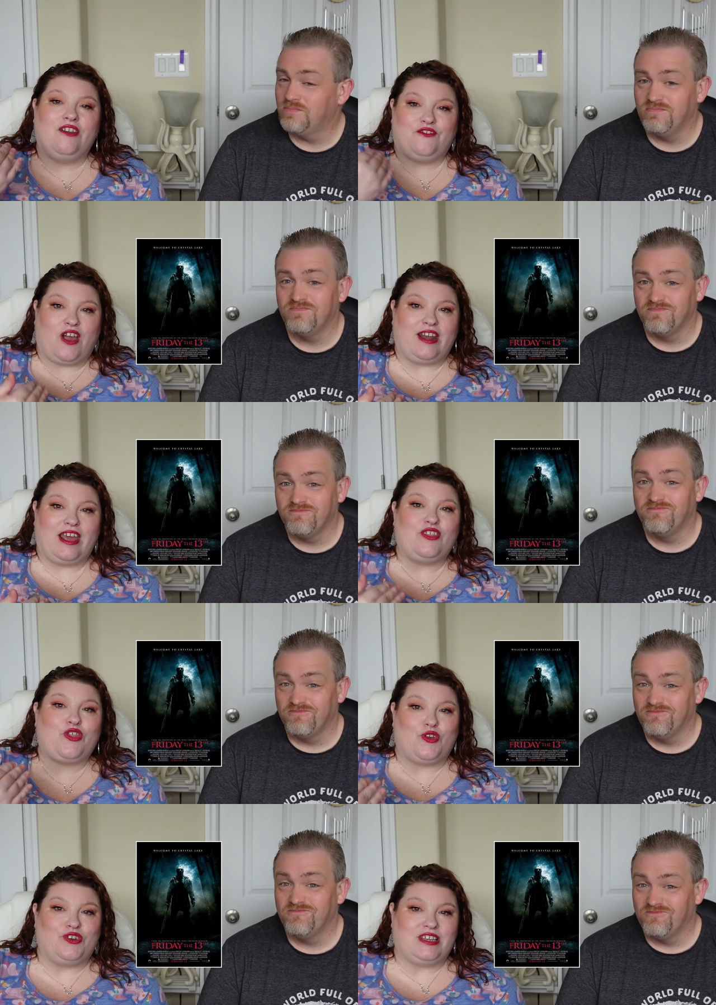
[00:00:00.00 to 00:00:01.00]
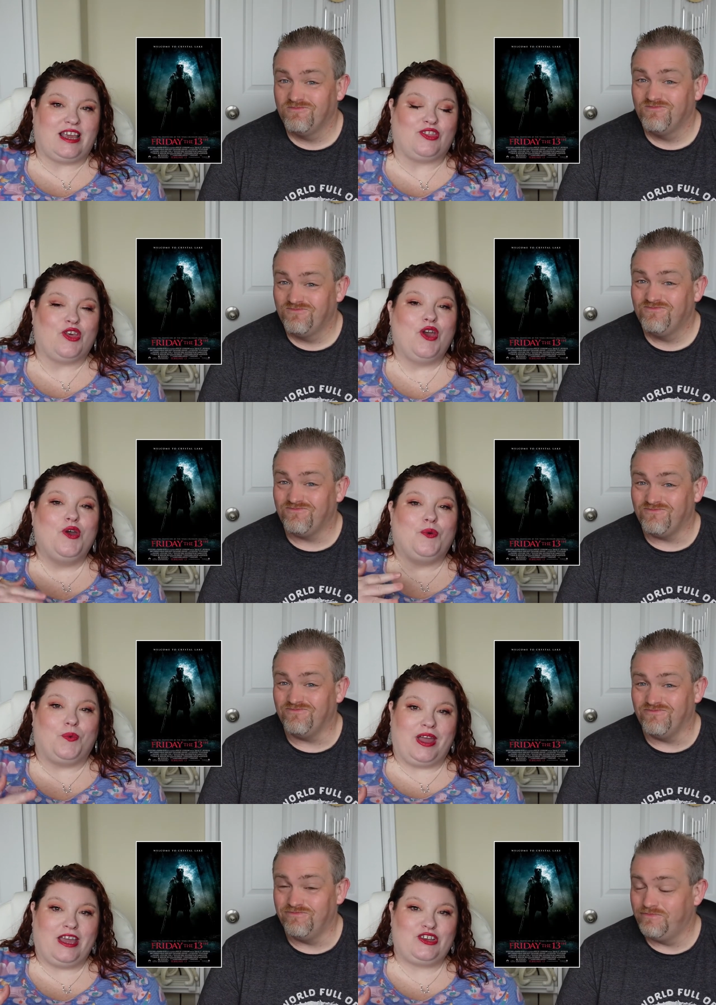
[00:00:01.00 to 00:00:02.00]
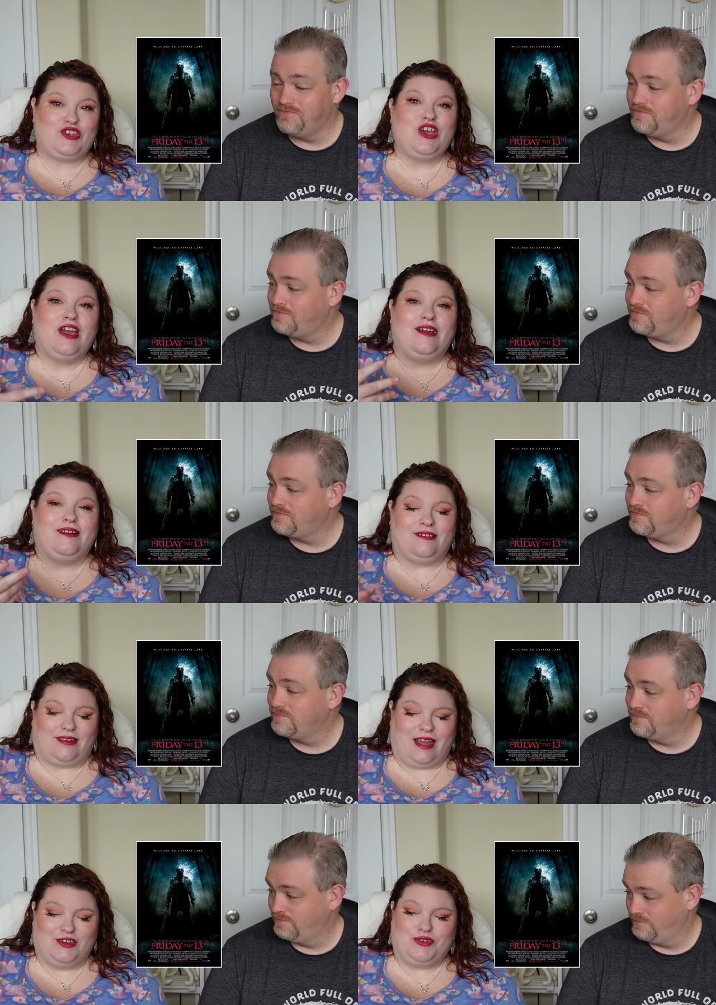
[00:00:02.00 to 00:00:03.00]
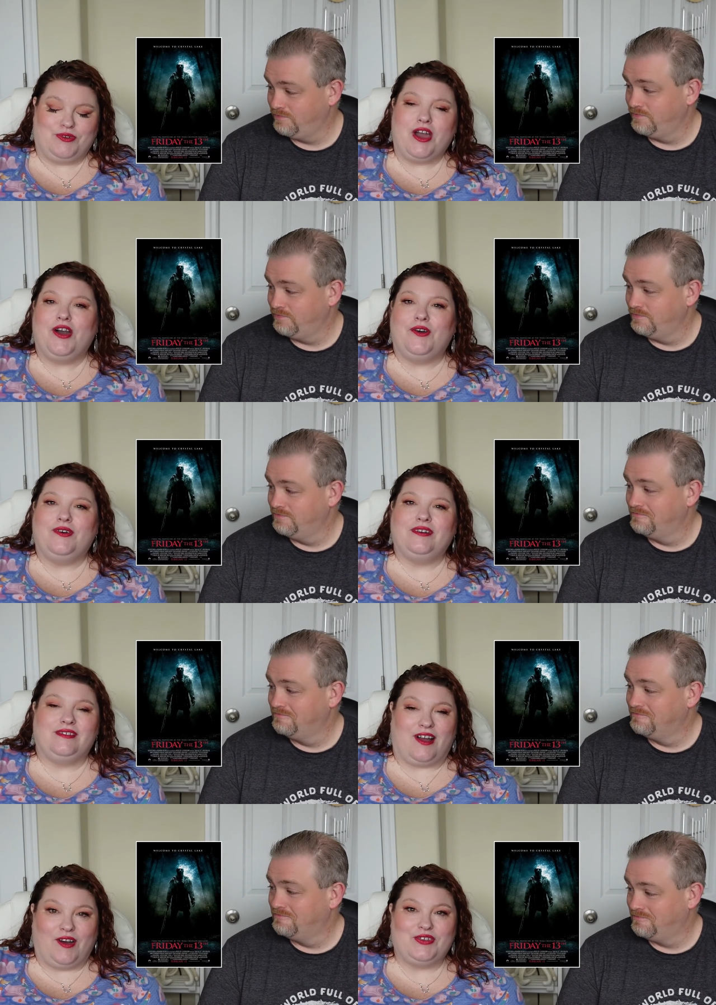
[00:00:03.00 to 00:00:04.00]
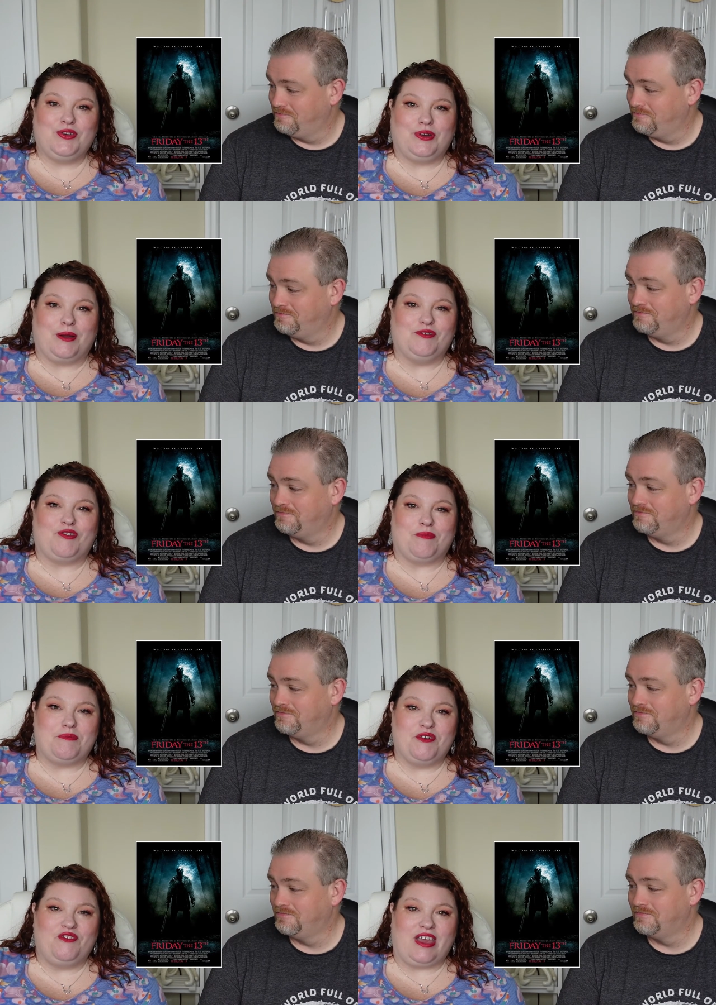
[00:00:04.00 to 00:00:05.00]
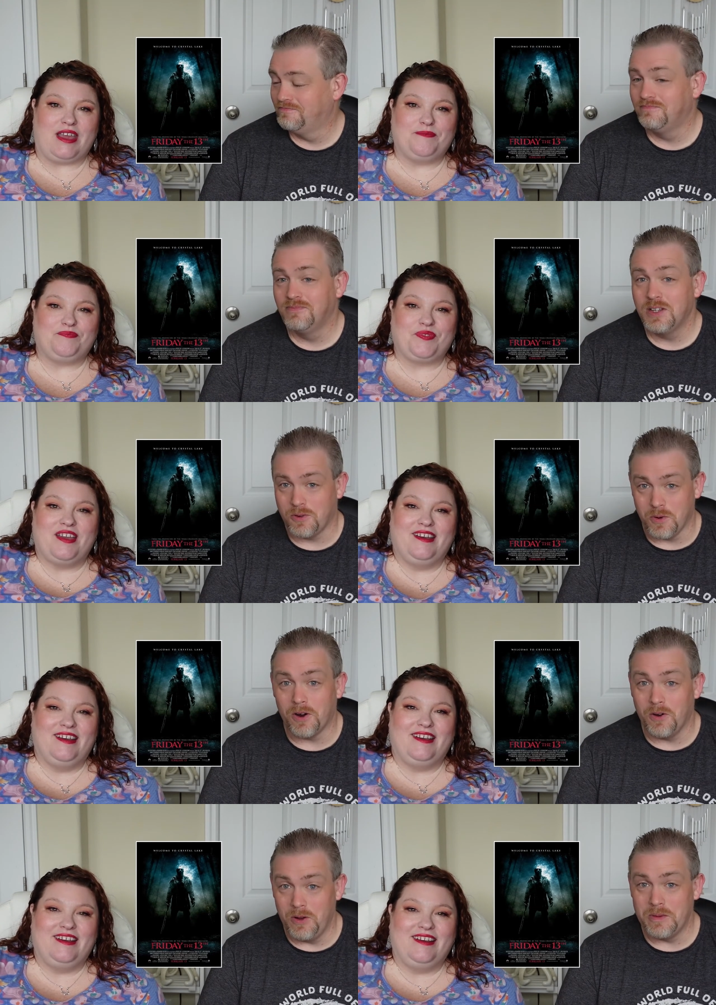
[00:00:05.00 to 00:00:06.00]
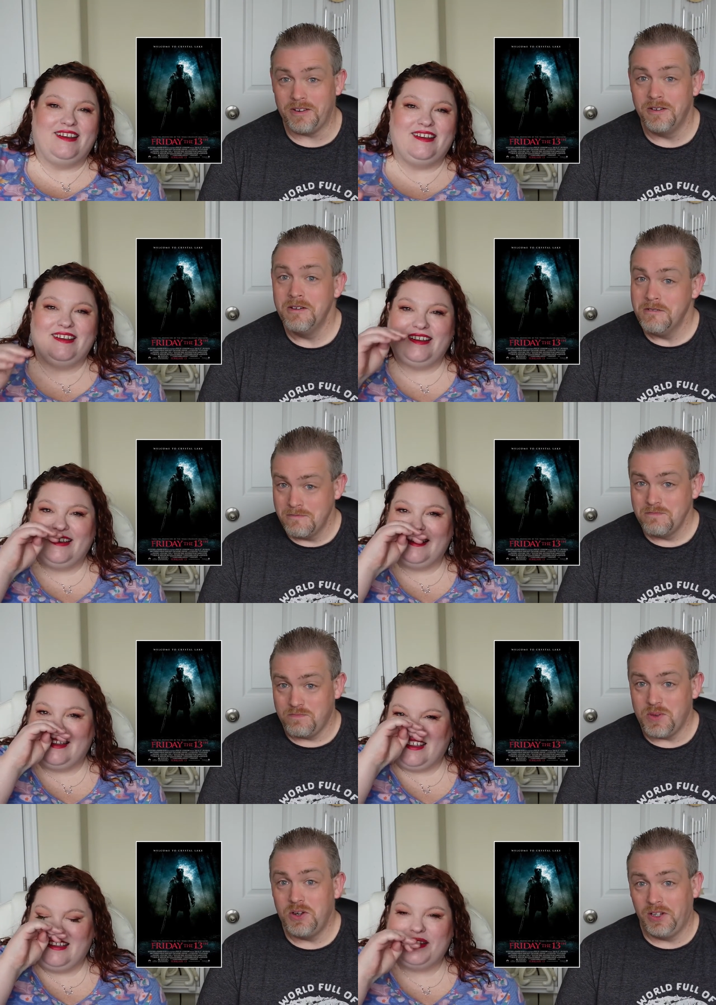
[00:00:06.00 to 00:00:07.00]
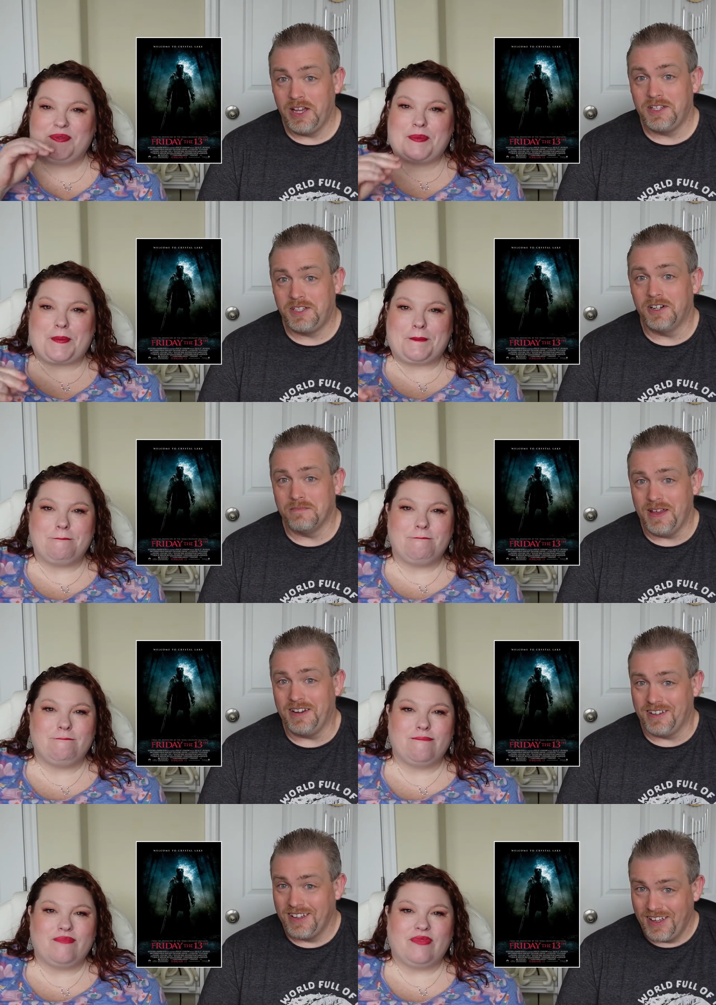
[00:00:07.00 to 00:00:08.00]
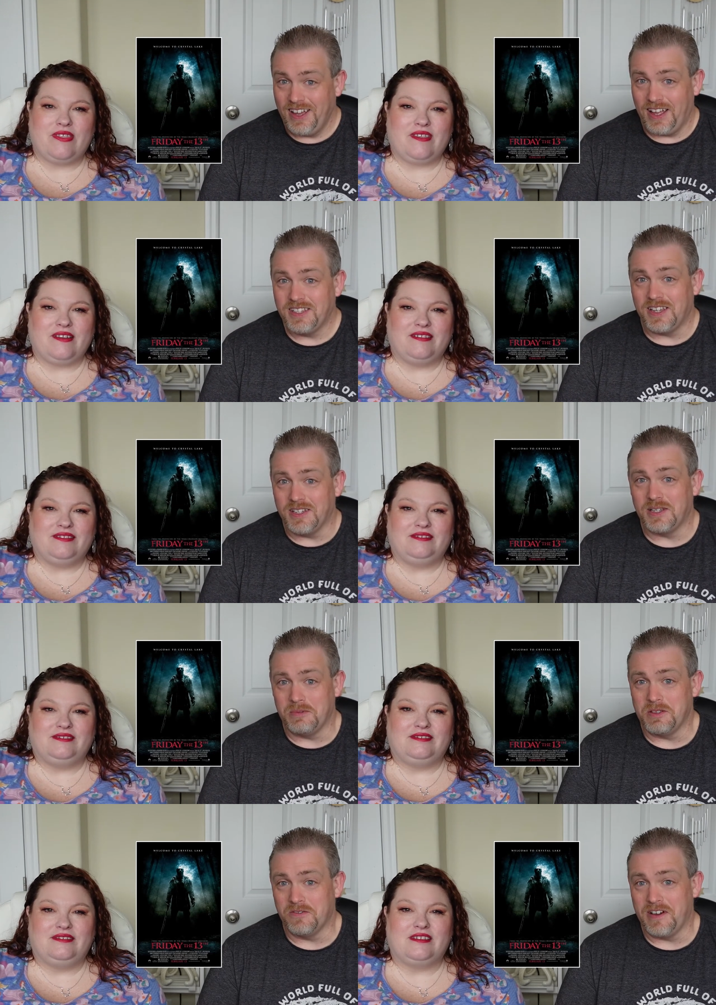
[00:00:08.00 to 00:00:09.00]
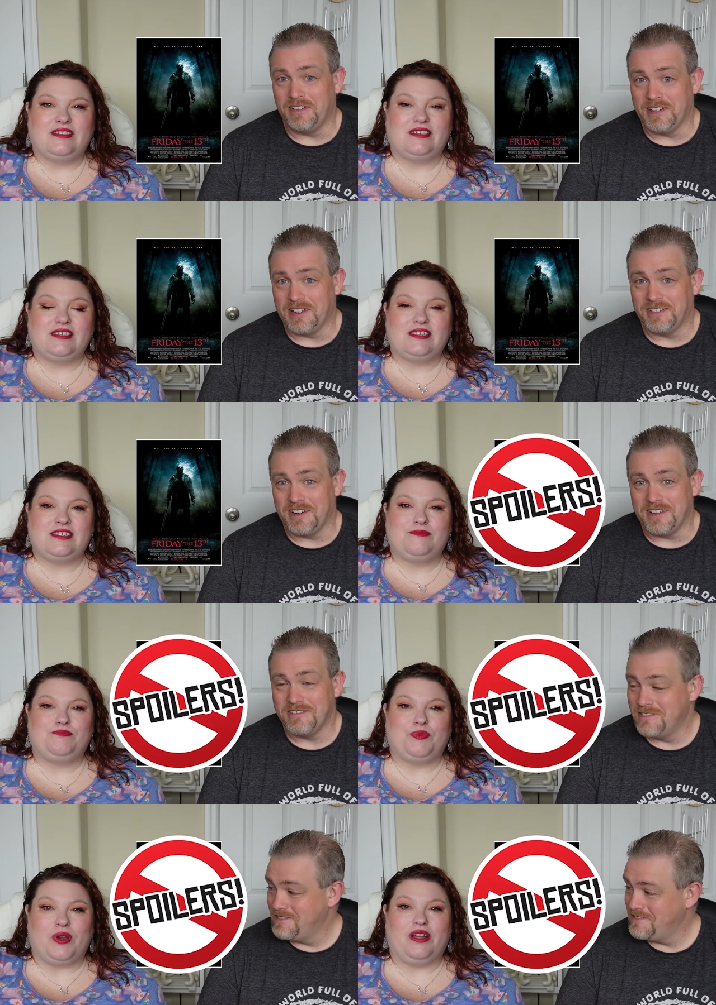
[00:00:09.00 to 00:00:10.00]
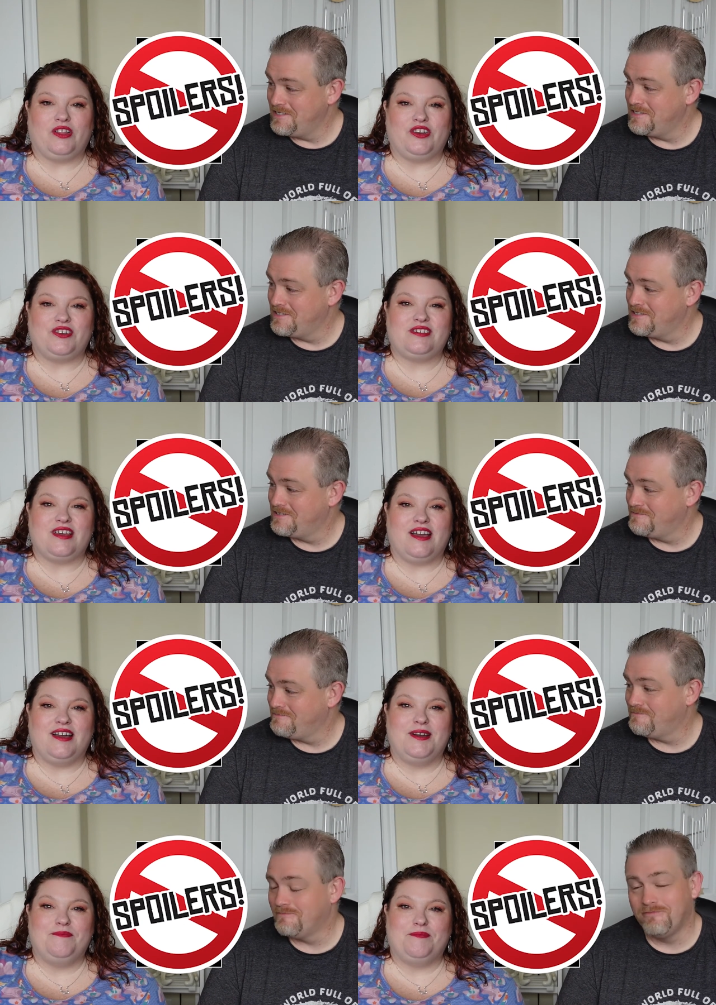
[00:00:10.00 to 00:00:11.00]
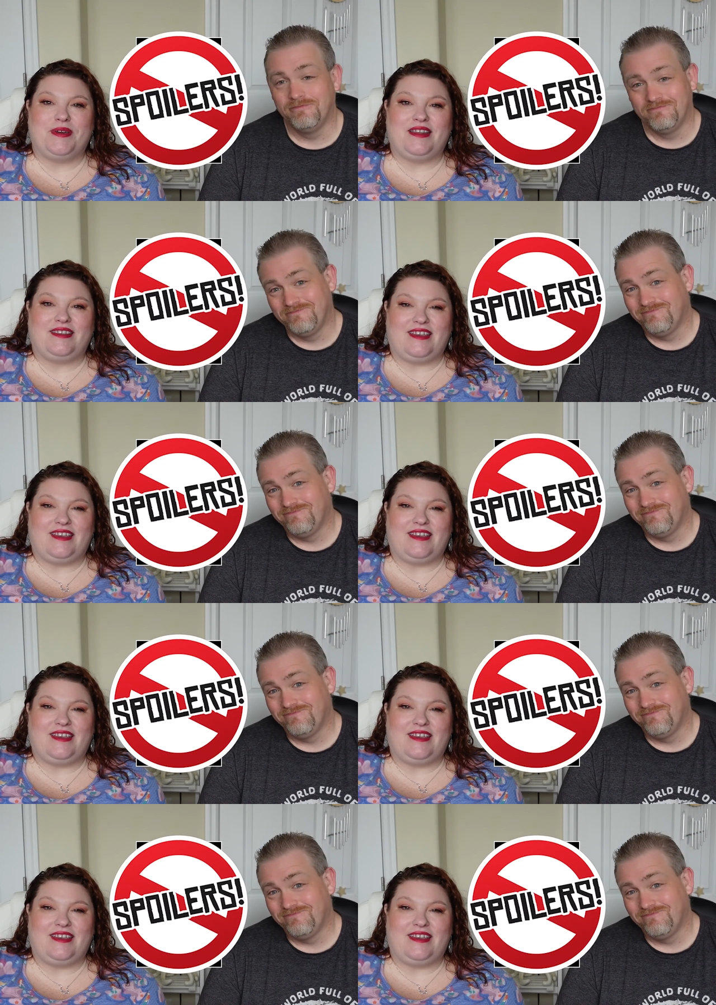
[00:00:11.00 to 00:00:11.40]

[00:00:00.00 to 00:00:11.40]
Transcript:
Speaker 1: on Friday the 13th, mm -hmm. which, as you know, also comes from a movie. Where a
Speaker 2: woman mutilates young men and sends them to their final destiny.
Speaker 1: Spoilers, um, but